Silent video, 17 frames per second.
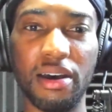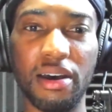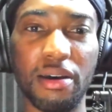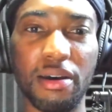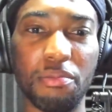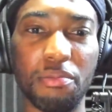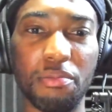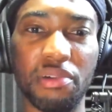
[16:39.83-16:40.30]

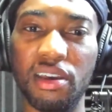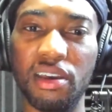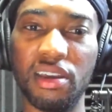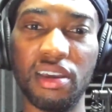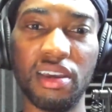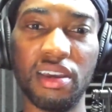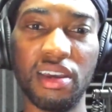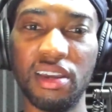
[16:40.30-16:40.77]
But
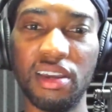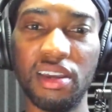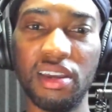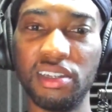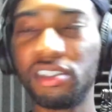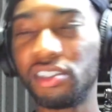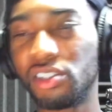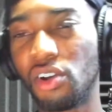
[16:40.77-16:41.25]
this
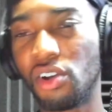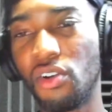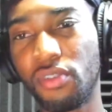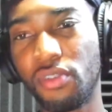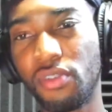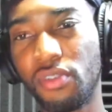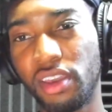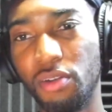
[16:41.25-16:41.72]
is just
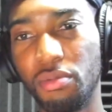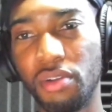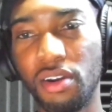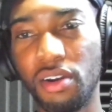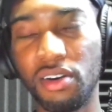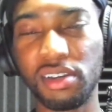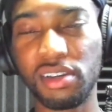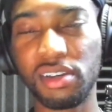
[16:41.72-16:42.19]
overkill, bro.
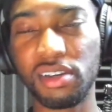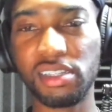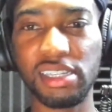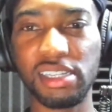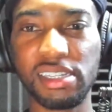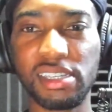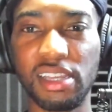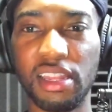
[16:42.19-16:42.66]

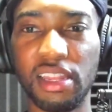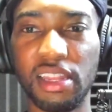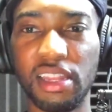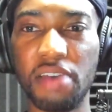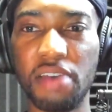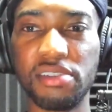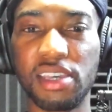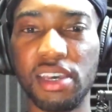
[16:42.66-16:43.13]
It's 11
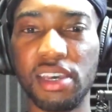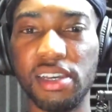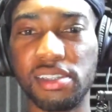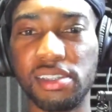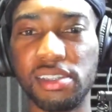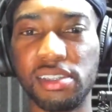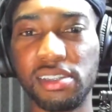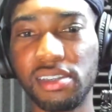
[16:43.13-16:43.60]

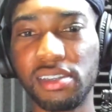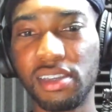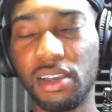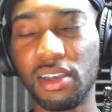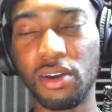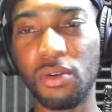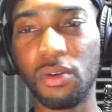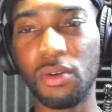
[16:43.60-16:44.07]
skits.
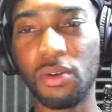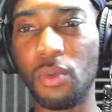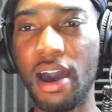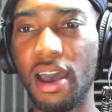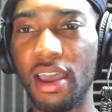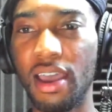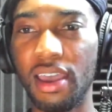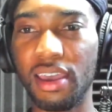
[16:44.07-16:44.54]

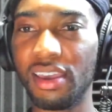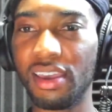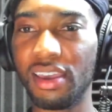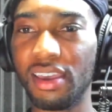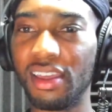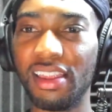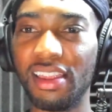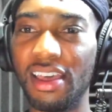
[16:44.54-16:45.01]
Why?
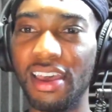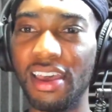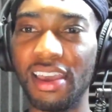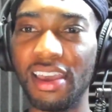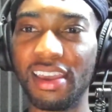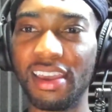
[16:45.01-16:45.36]
Like,